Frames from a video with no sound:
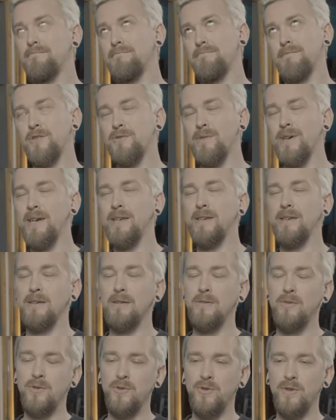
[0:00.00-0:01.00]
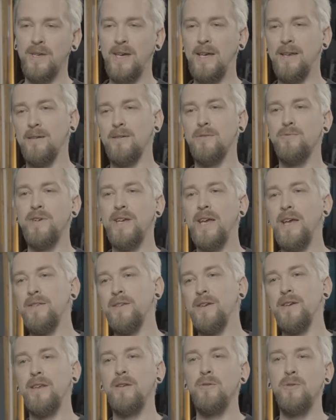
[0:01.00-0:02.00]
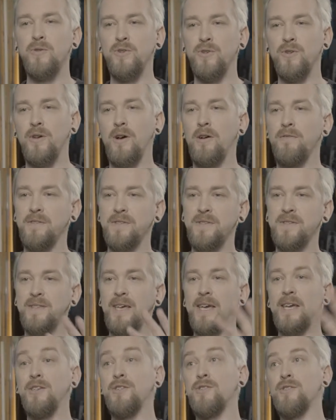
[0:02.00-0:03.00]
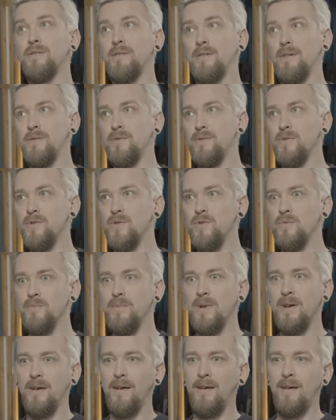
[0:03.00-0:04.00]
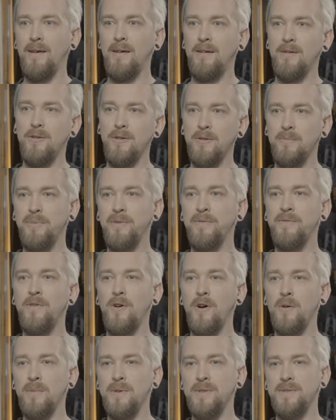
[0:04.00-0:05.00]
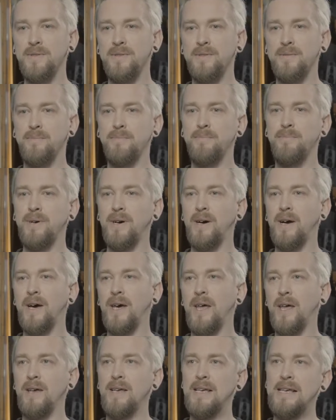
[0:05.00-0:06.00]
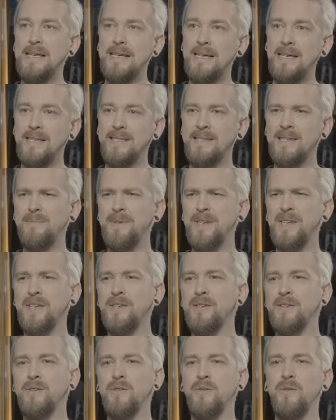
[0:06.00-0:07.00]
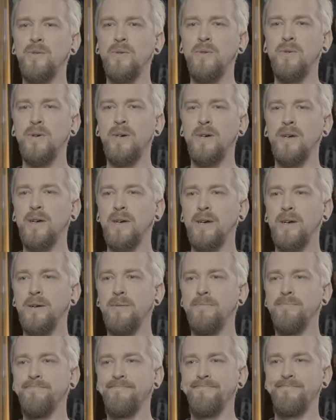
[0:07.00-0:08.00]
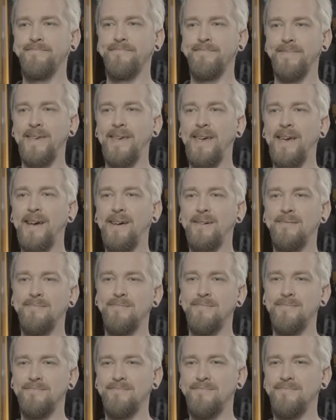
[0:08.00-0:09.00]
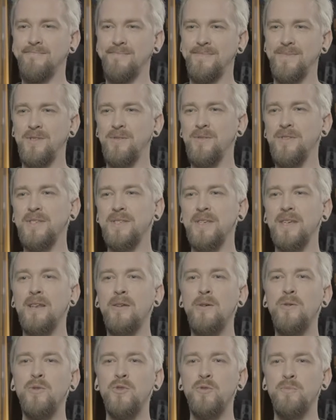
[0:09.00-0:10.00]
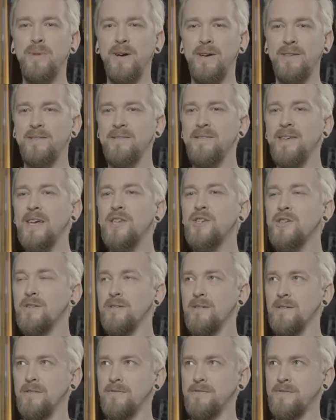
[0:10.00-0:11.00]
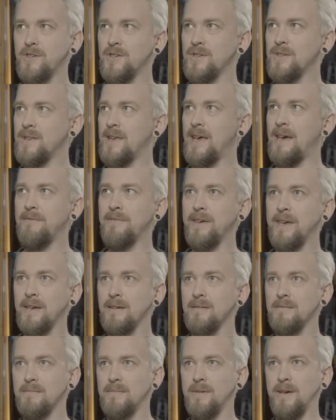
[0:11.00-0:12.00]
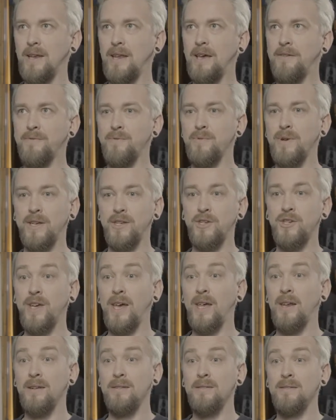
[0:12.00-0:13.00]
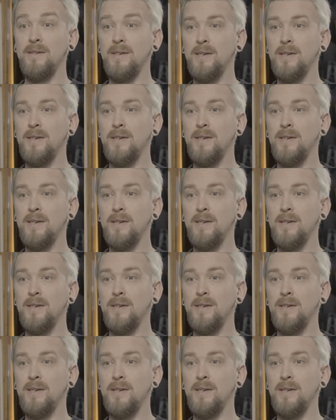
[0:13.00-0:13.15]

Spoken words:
great illusion, can create an illusion of a stage, a room, or a performance, but it's limited to this illusion by its nature of just having a left-right channel.